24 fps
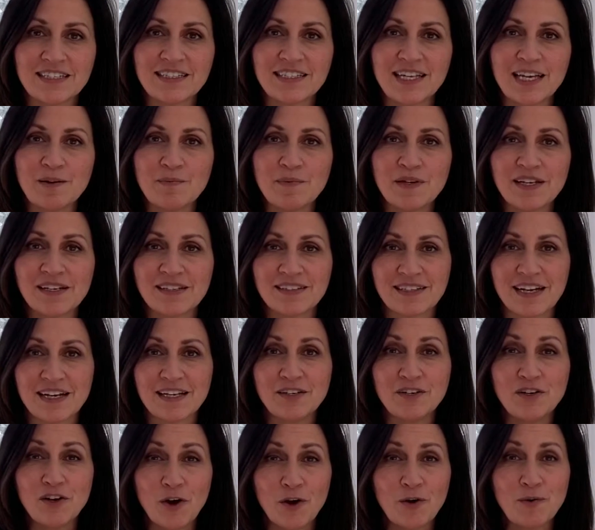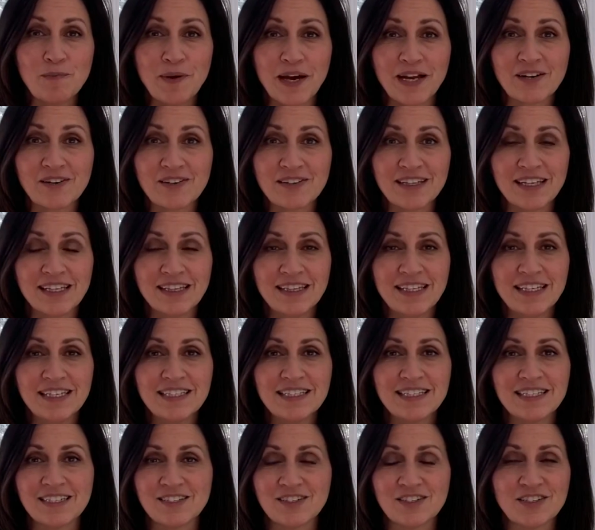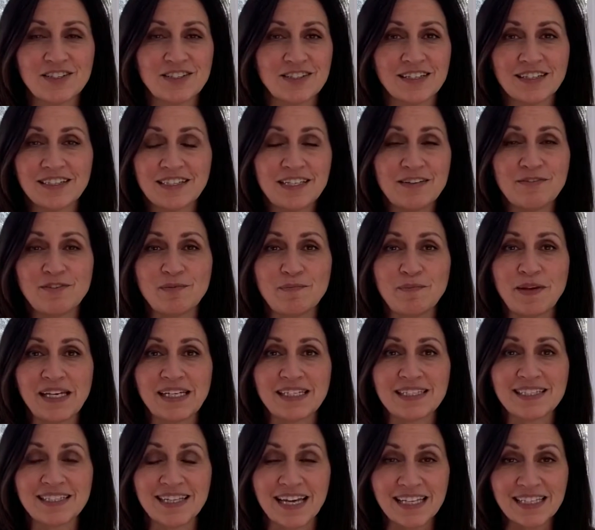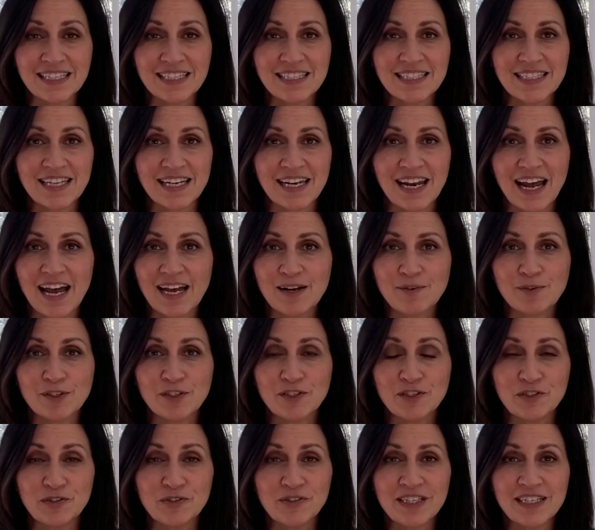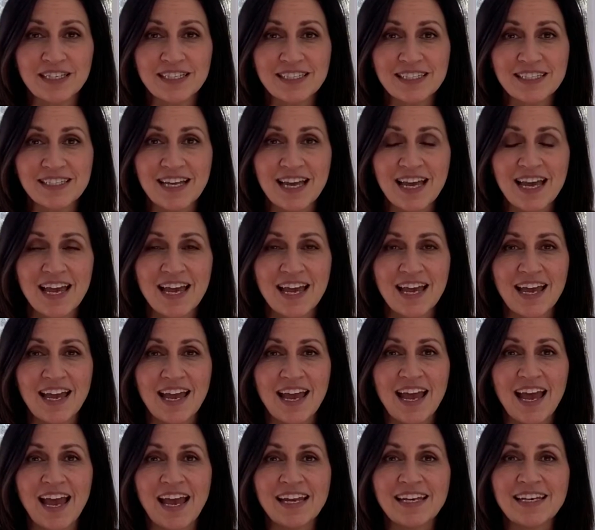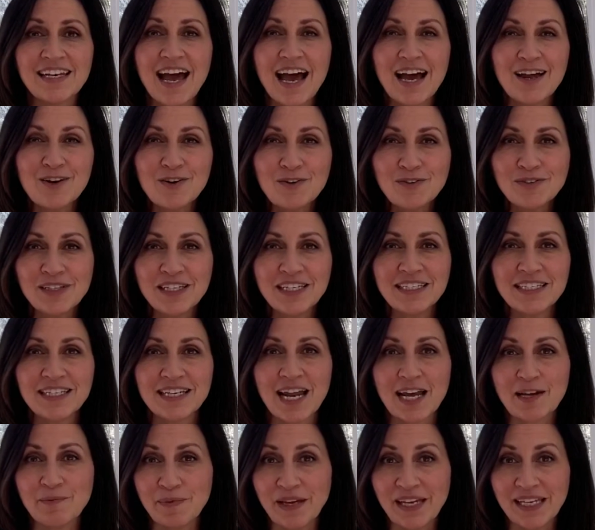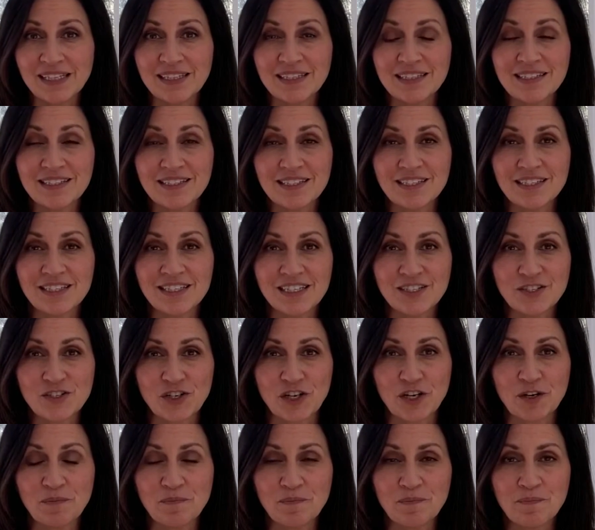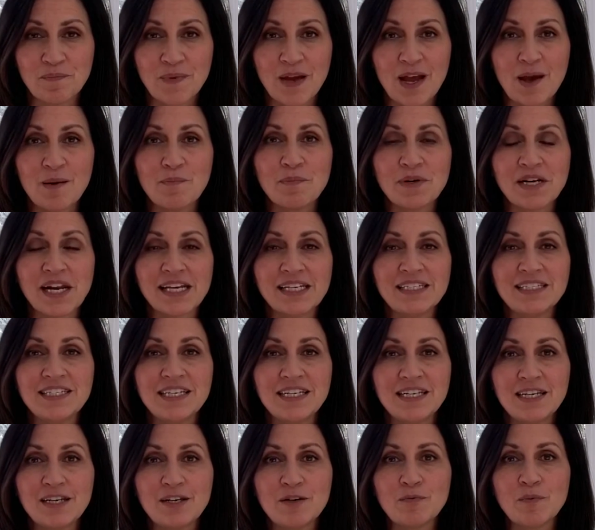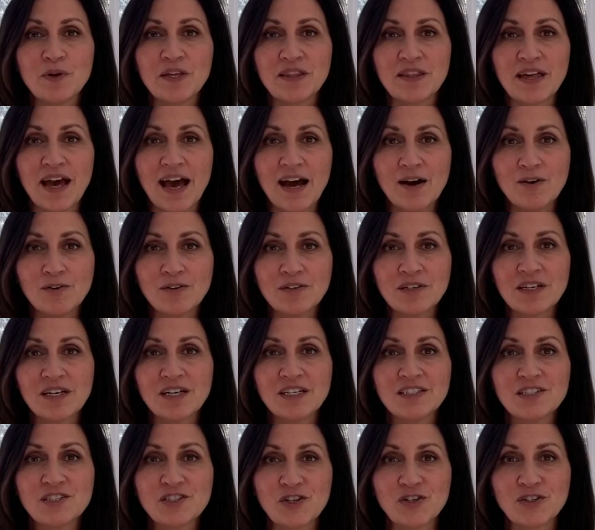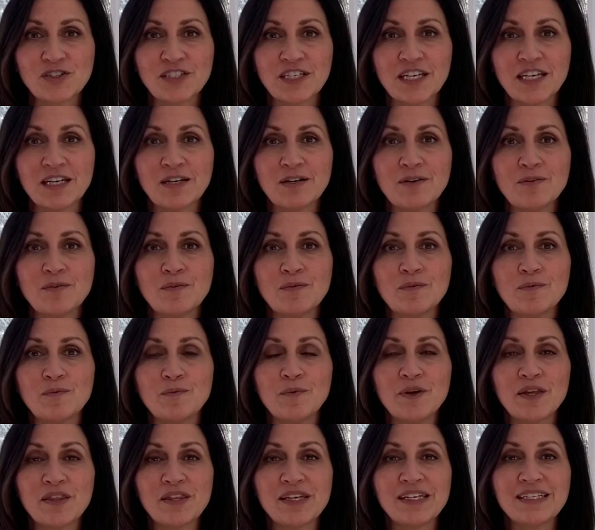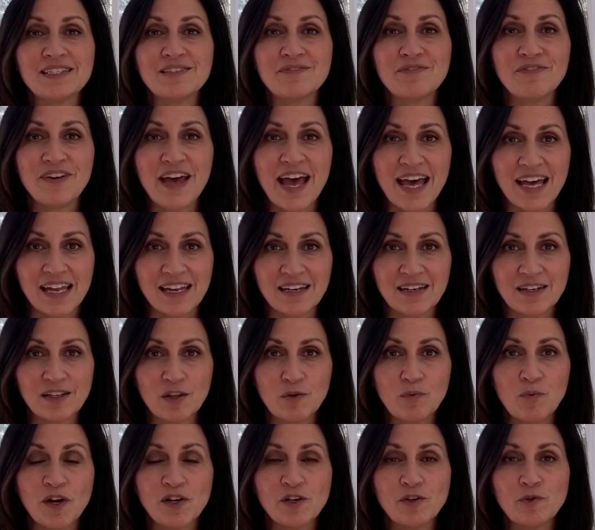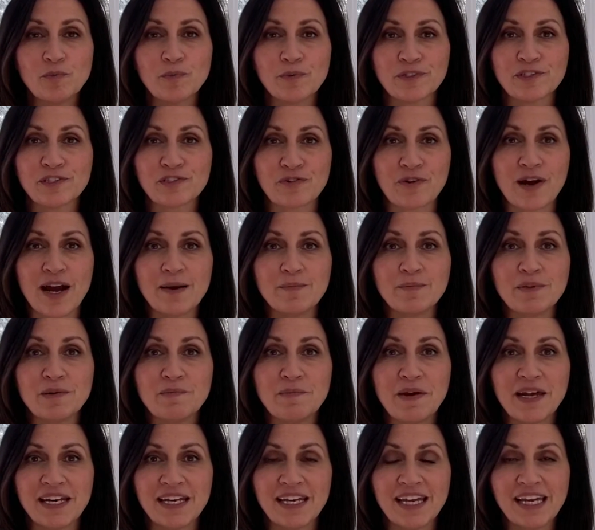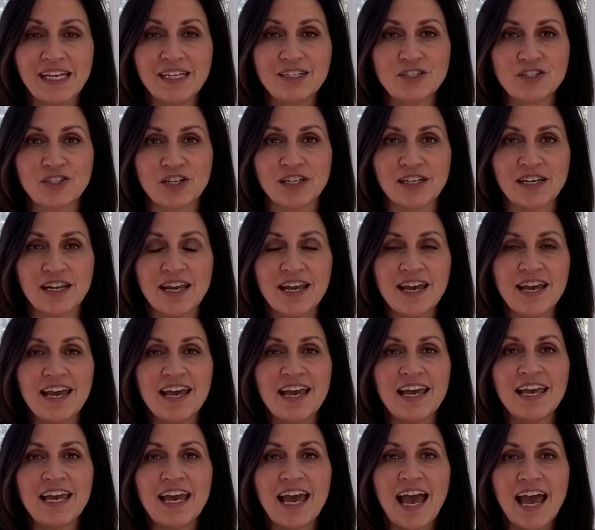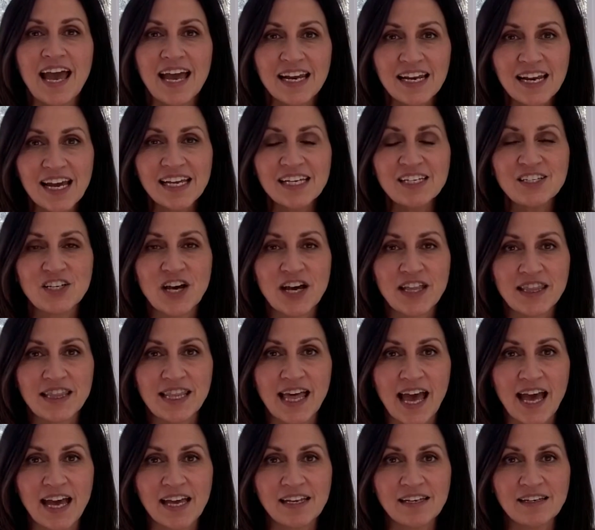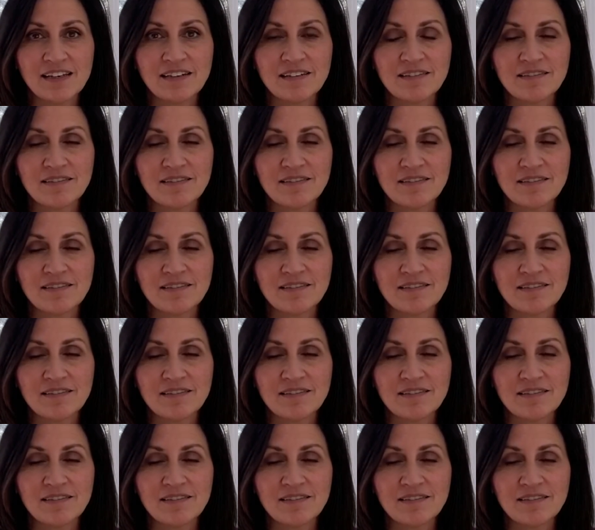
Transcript: to say because I know better than this. It just doesn't even make sense that I would do this. And not only did I make this decision, but I did it without consulting with his vet, the one who prescribed the medication. Had I done that,